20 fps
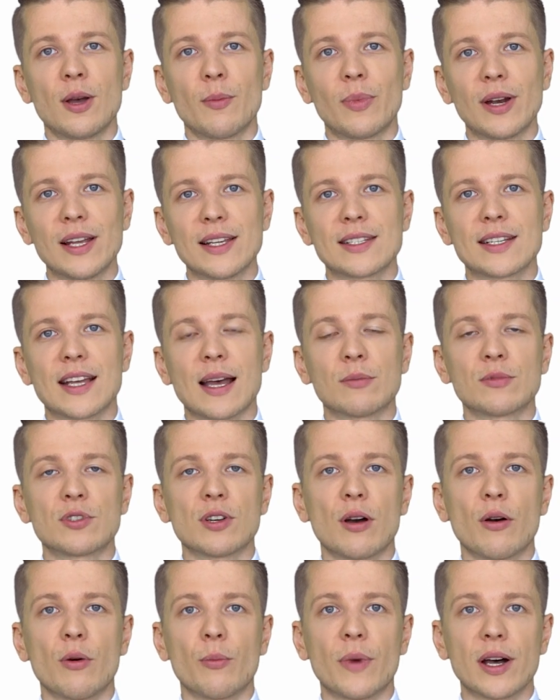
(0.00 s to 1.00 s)
please come to
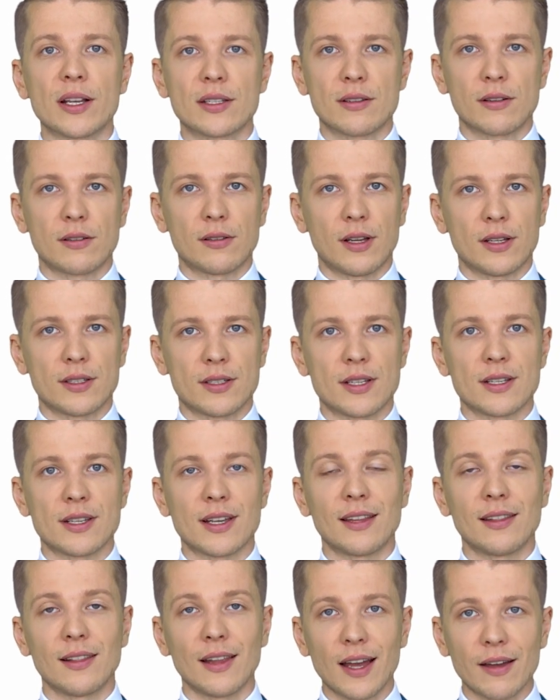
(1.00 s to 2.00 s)
our masterclasses
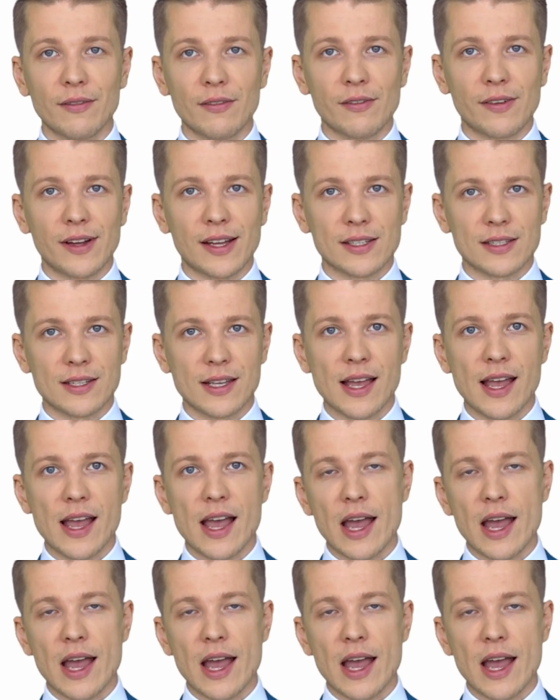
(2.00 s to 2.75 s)
and live events,